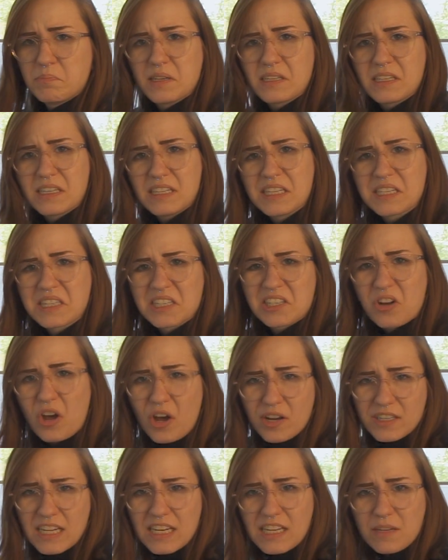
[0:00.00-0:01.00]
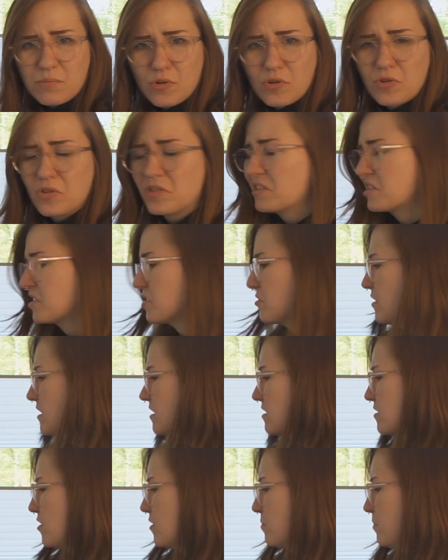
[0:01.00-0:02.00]
but it's not anymore, so I
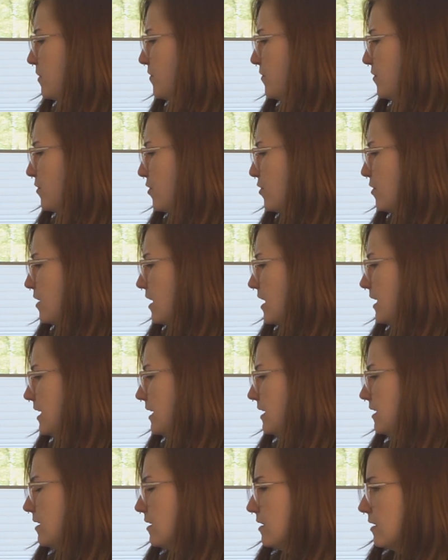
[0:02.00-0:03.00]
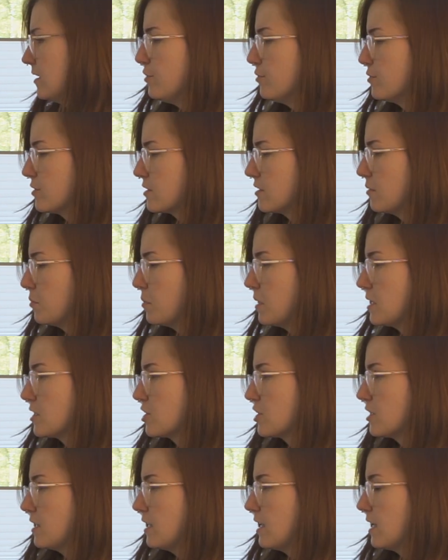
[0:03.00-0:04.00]
thought before I use the
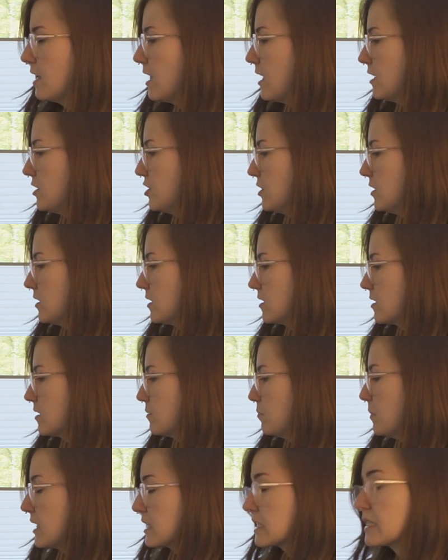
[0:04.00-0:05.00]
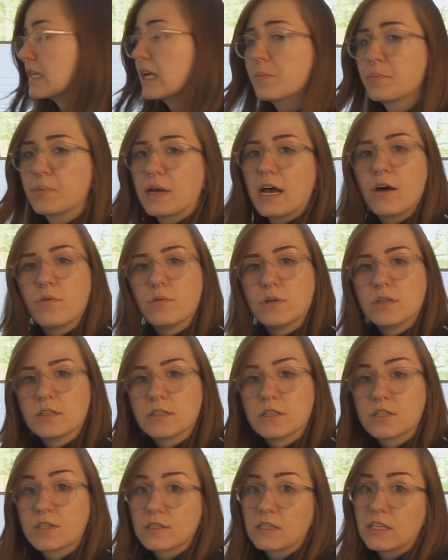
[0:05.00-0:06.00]
batch that I just mixed up, I
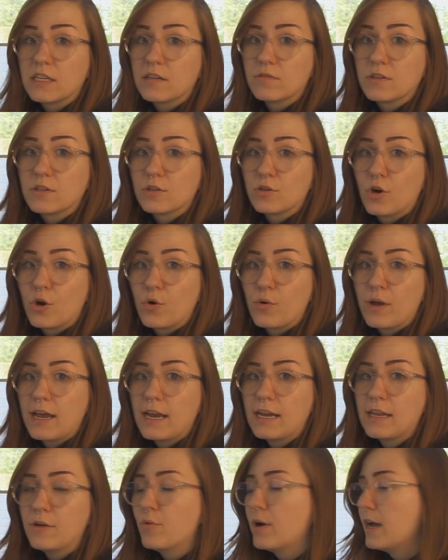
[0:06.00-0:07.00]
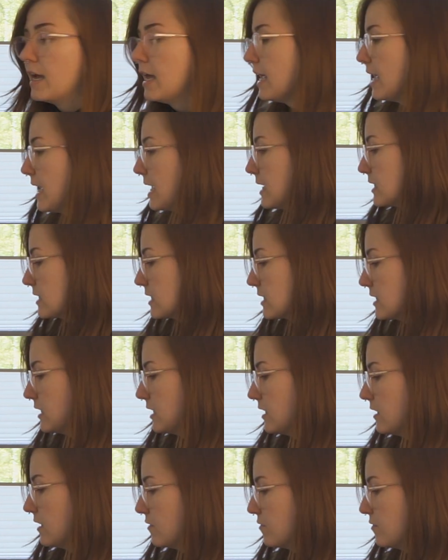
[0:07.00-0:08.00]
will give it a go anyway and see
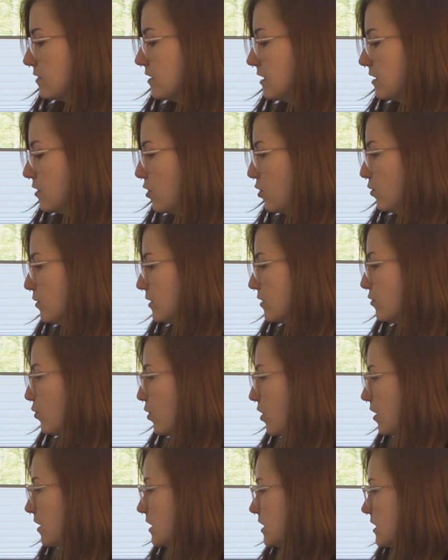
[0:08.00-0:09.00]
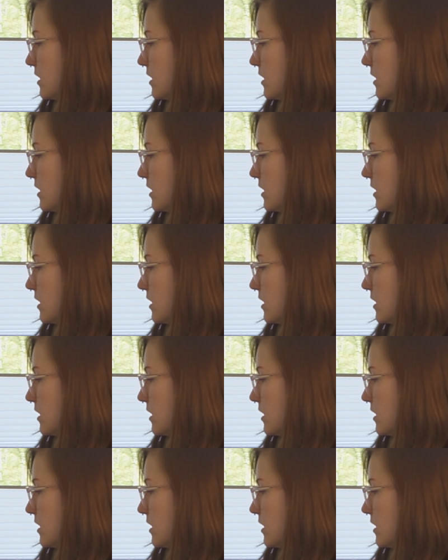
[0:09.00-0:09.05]
if the older one is